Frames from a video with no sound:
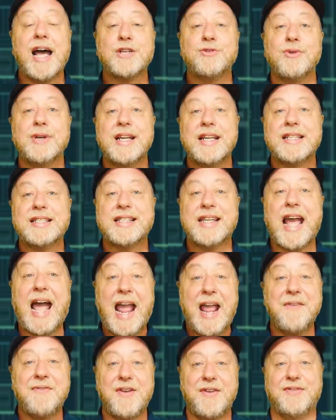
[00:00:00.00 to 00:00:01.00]
has released the
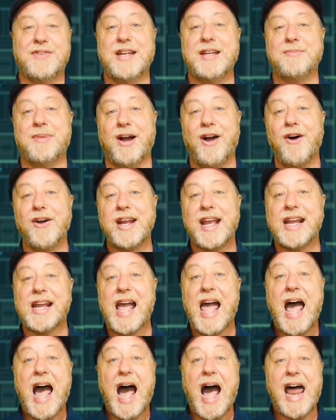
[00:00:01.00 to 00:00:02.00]
A15 Bionic,
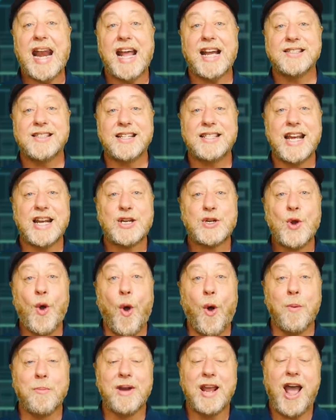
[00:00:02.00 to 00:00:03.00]
and as I said,
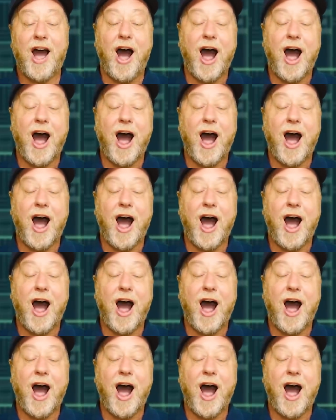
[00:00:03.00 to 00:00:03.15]
normally